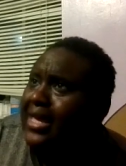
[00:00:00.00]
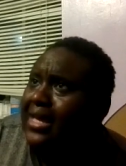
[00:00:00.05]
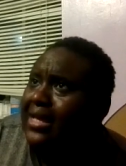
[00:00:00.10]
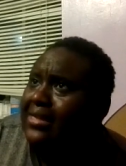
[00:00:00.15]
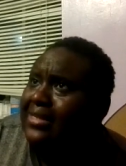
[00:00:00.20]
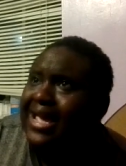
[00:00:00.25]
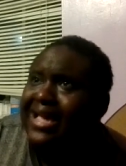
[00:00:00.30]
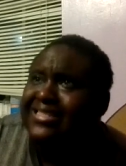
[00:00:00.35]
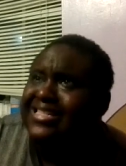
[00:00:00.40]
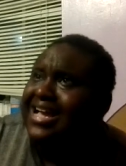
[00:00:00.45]

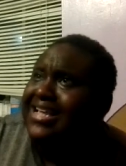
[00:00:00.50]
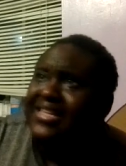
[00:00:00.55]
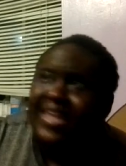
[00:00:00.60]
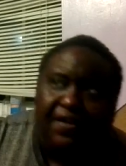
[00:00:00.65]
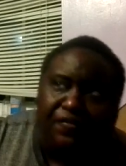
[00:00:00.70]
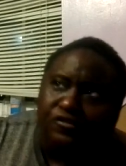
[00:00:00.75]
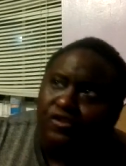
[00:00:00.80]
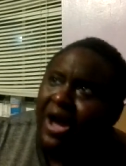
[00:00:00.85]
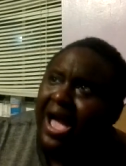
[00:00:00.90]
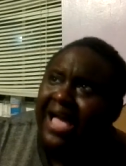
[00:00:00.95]
There's a
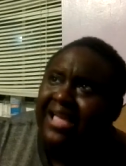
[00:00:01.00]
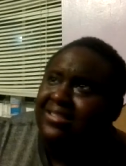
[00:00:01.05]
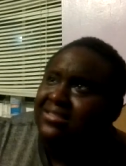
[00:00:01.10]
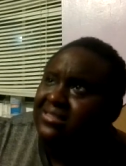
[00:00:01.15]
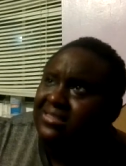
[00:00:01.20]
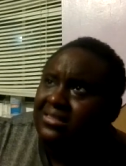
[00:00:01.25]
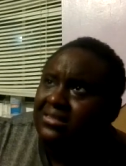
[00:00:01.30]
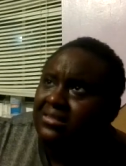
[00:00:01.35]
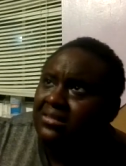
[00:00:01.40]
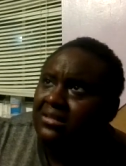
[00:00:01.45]

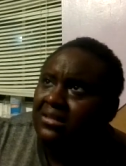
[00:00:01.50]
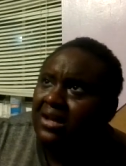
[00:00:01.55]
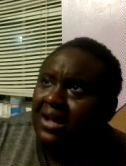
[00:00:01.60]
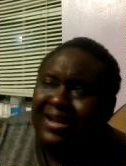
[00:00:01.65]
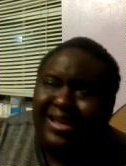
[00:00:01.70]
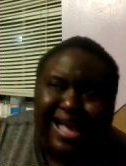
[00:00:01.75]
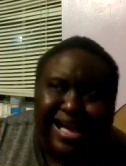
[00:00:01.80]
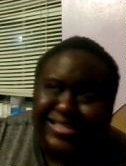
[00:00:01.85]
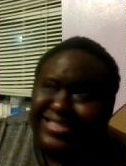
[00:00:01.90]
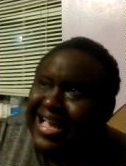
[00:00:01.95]
difference.
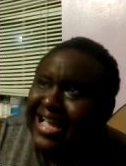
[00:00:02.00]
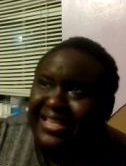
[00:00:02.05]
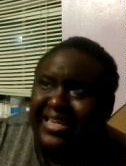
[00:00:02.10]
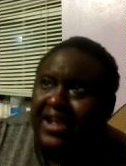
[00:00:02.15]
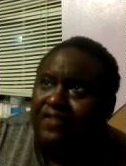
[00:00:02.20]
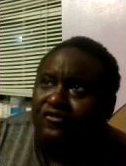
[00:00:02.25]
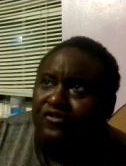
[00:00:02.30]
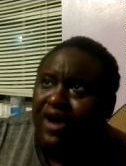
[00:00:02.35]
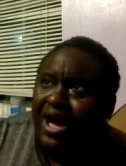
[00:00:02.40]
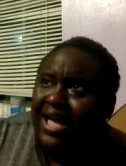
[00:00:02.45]
There's a
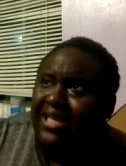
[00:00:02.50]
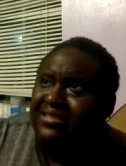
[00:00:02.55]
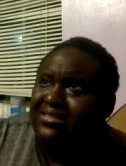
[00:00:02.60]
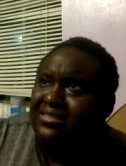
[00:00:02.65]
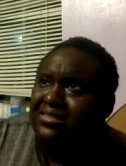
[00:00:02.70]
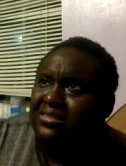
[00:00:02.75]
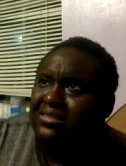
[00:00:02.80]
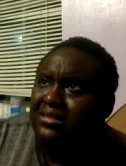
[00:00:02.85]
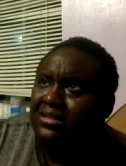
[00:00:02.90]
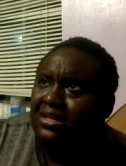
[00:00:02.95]

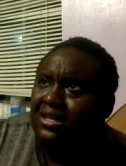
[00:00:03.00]
difference.